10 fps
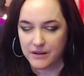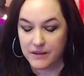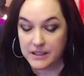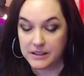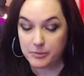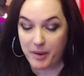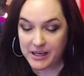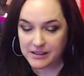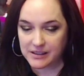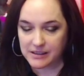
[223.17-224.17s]
these
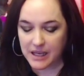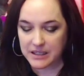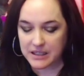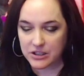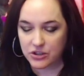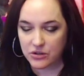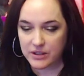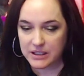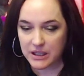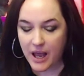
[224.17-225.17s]
spaces and into
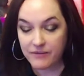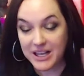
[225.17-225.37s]
these lives.